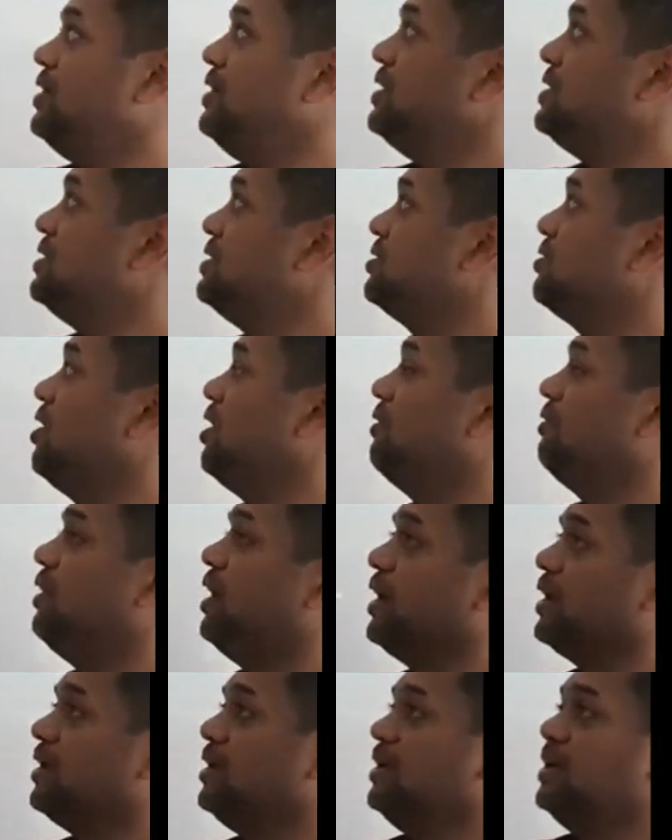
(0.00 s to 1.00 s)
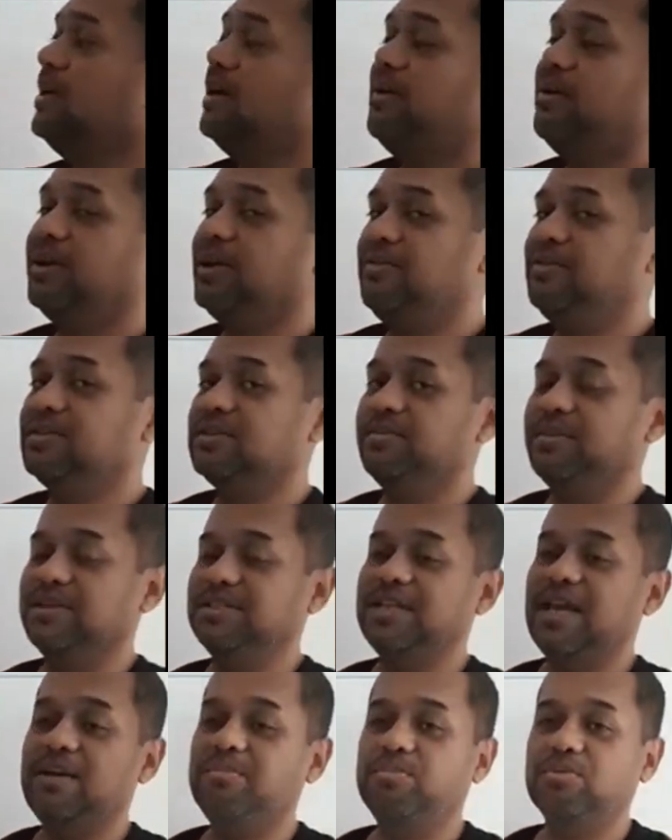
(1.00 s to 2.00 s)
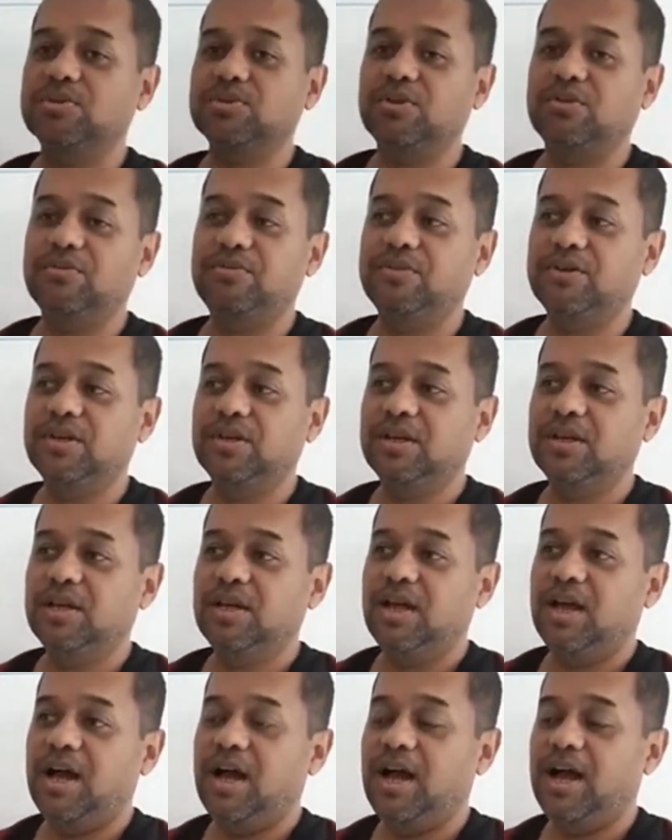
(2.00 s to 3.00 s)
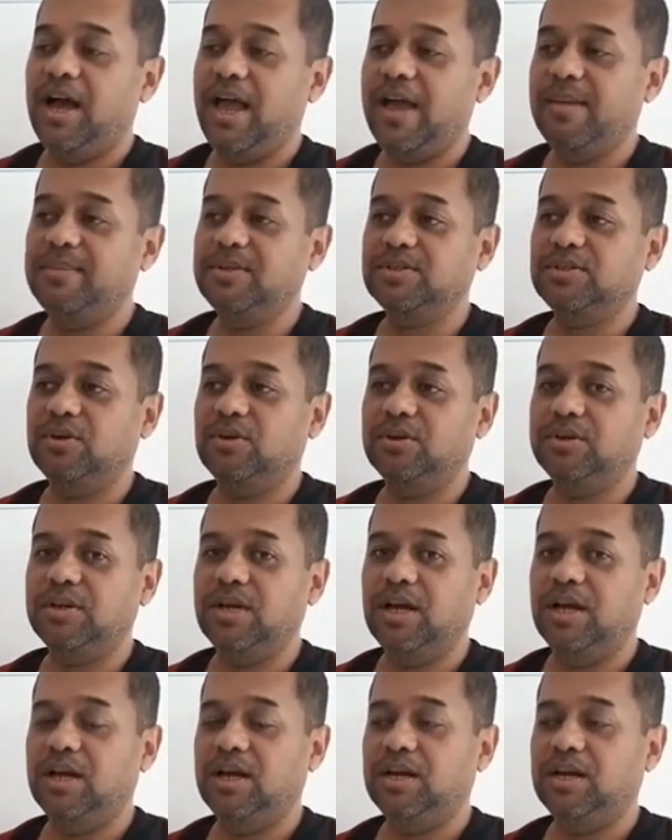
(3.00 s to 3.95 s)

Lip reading: this is kind of like, I want to use some examples of Amazon.